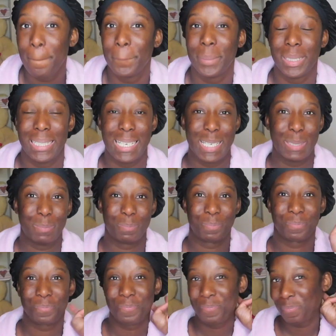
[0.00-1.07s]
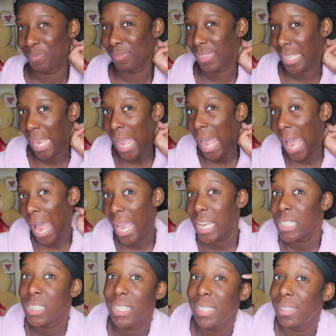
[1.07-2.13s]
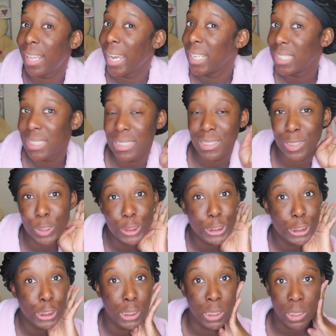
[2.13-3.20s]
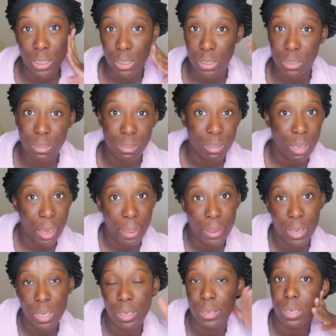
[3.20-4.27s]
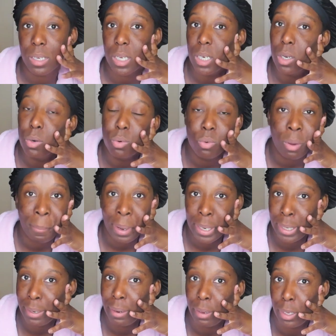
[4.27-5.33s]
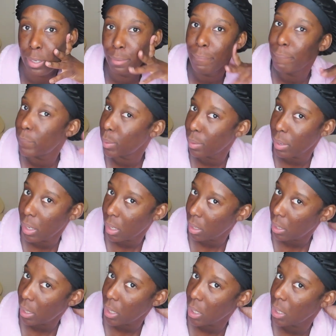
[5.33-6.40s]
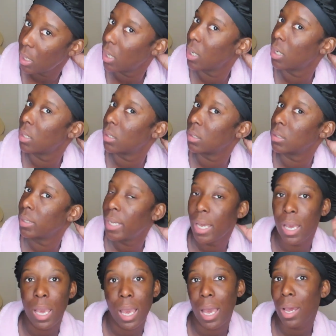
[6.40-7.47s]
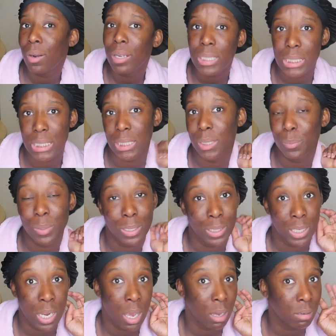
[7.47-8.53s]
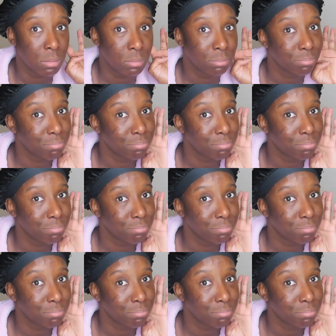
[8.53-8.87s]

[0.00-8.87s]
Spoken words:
But yeah, I actually like this little chill look. Like, who am I getting cute for? Like, I don't have to sleep with none of y'all.